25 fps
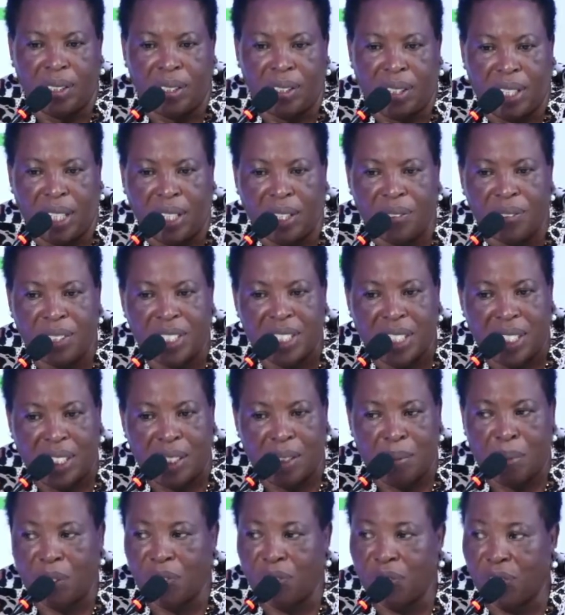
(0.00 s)
counter
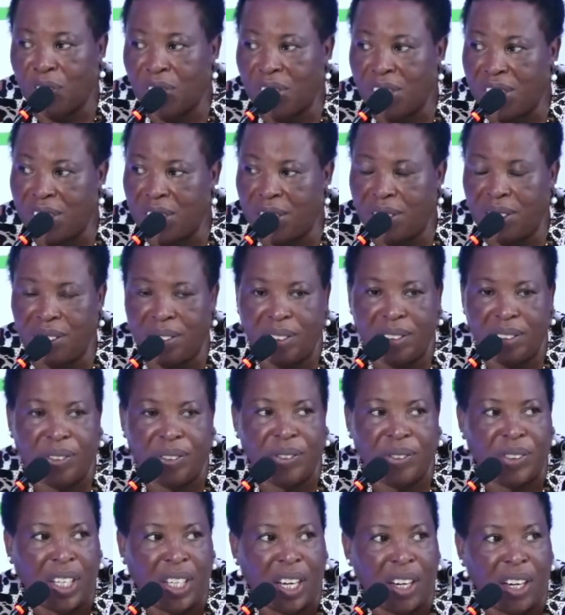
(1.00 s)
number 14,
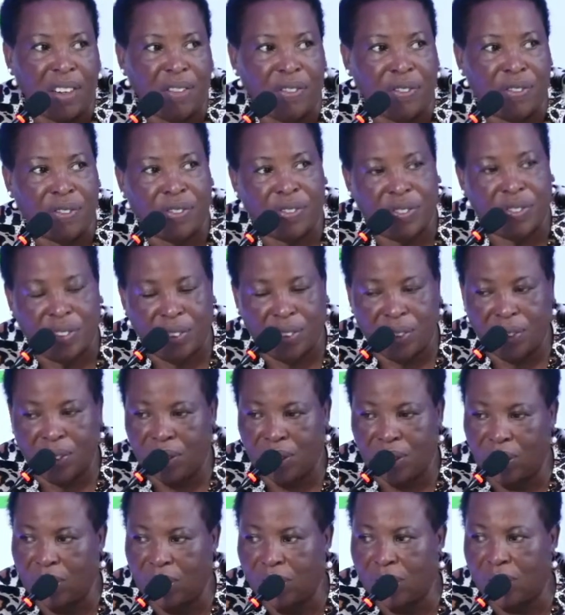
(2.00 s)
we have,
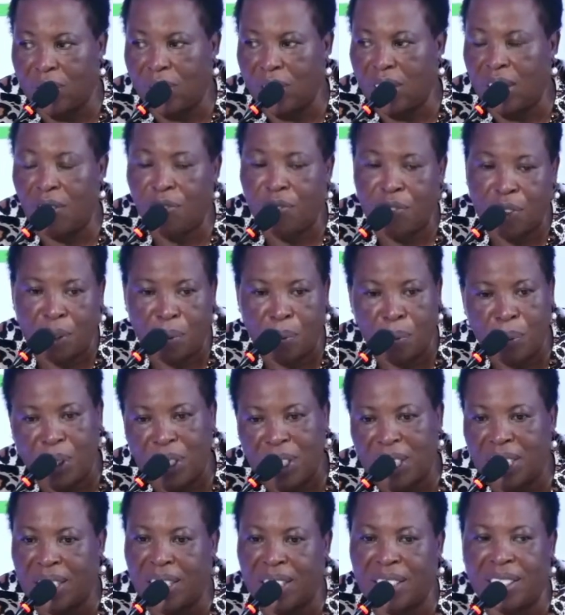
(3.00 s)

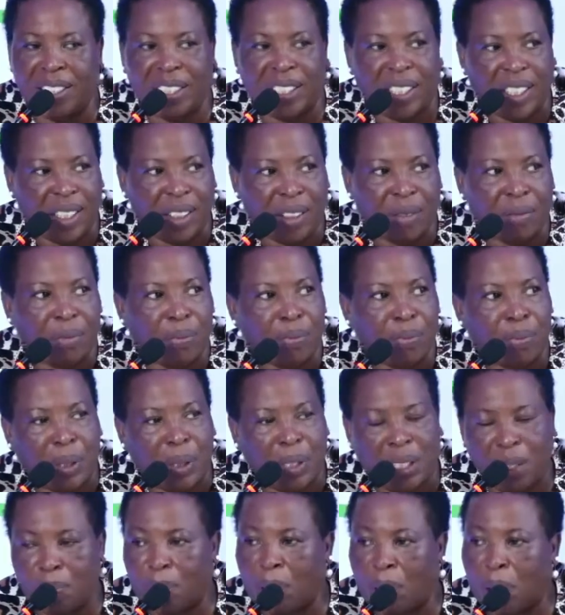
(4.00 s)
everybody can come,
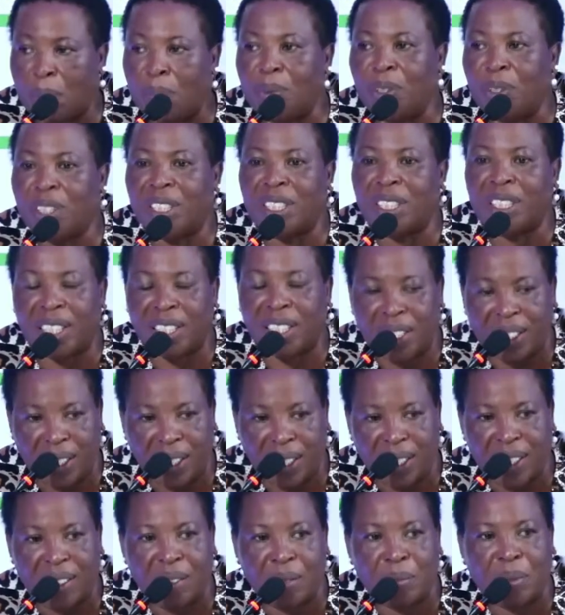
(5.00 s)
the public can
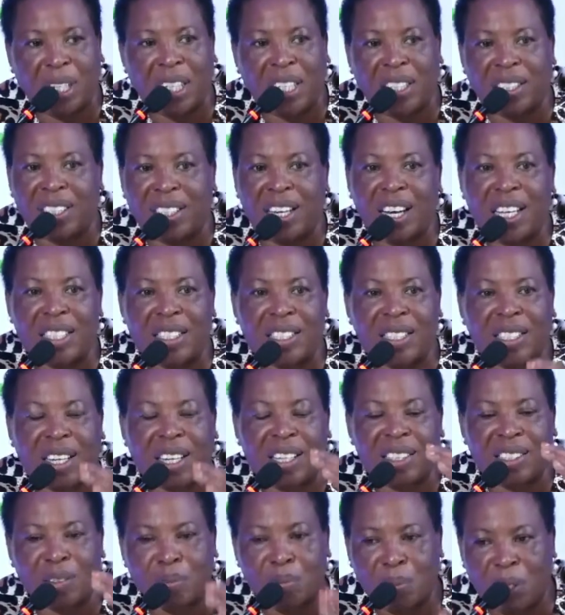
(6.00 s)
come and ask
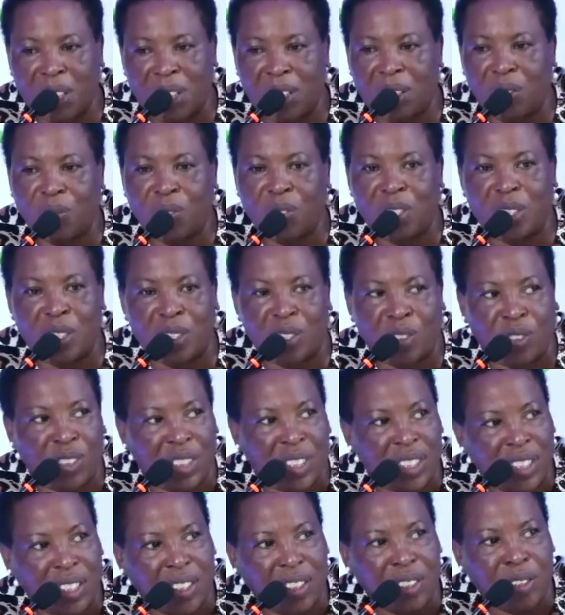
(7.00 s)
as many
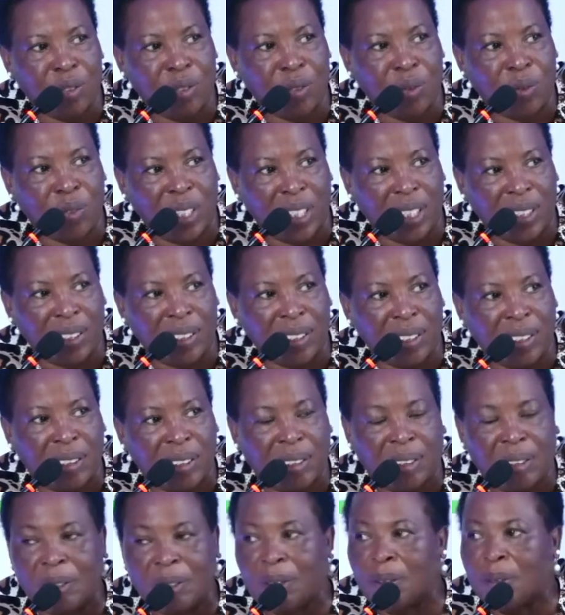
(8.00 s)
questions as you want.
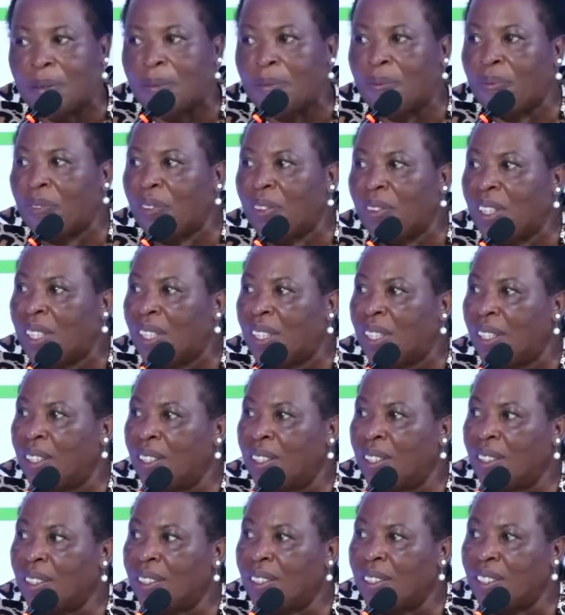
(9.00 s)

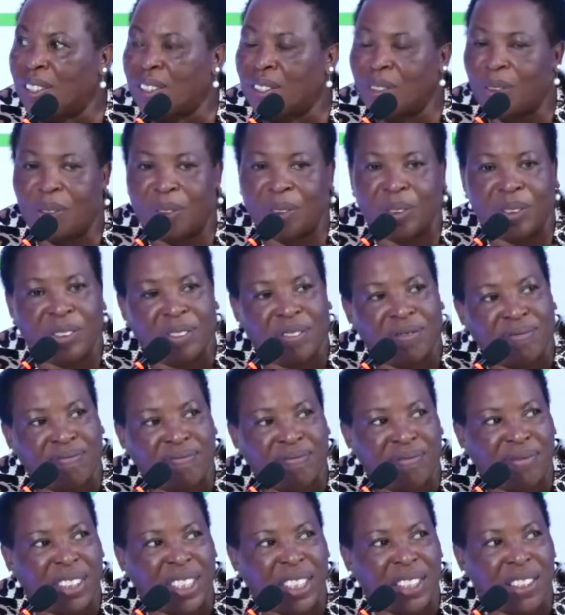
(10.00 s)
So
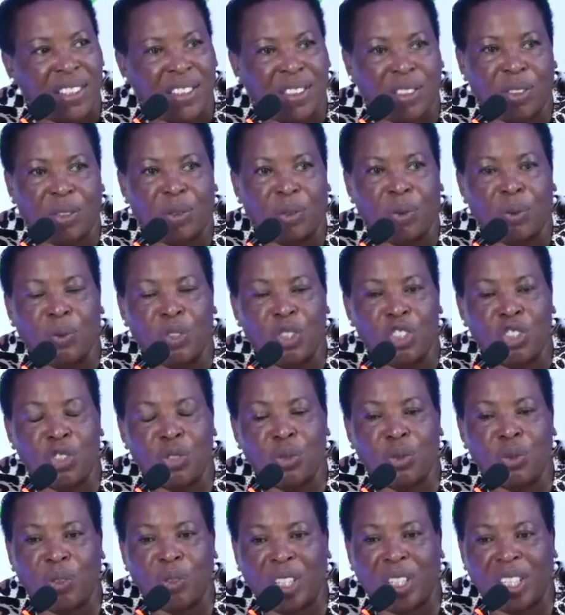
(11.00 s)
that is all. We wish
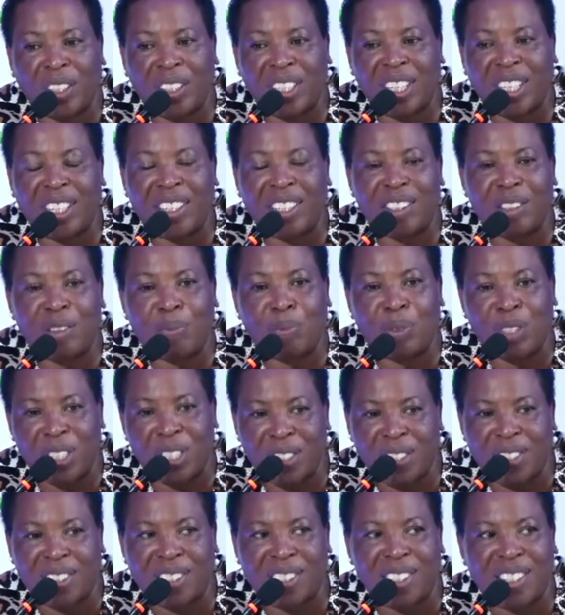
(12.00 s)
you well, and
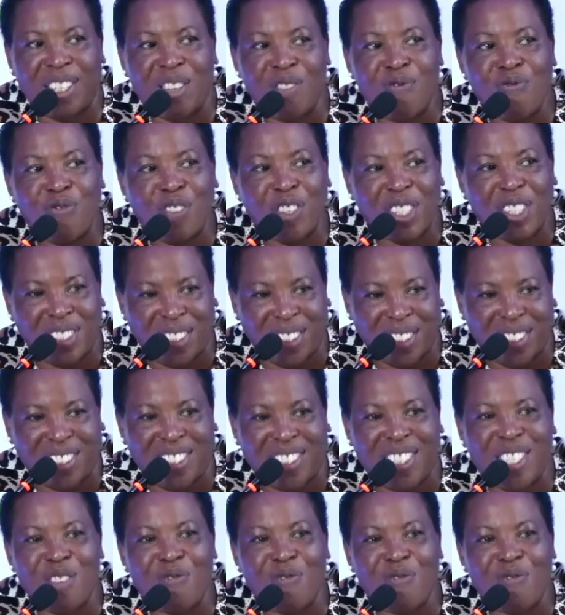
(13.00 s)
please invest,